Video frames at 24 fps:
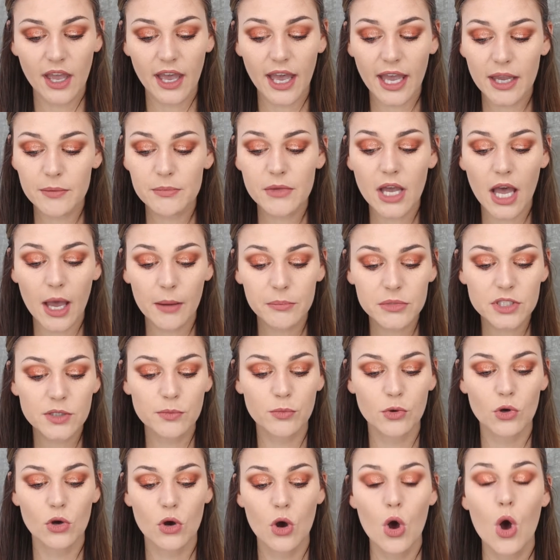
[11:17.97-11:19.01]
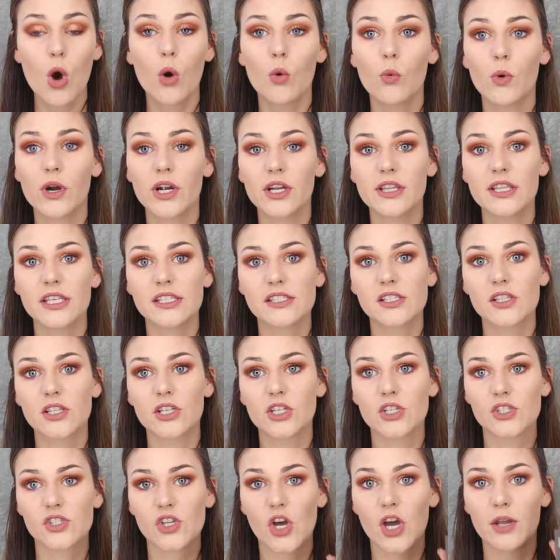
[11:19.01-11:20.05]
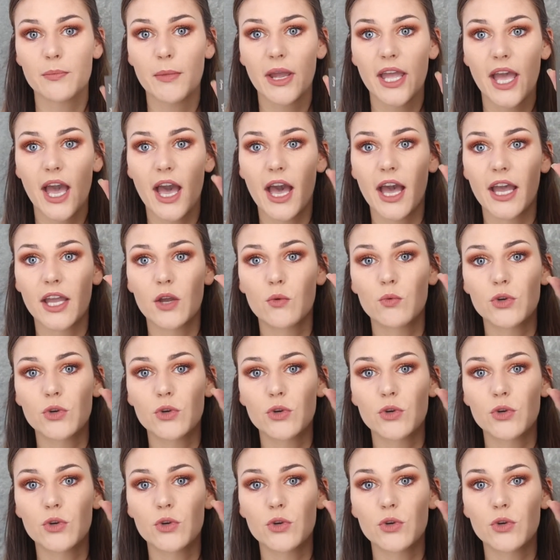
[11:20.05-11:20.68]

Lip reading: I'm comfortable wearing these glitters on my eye.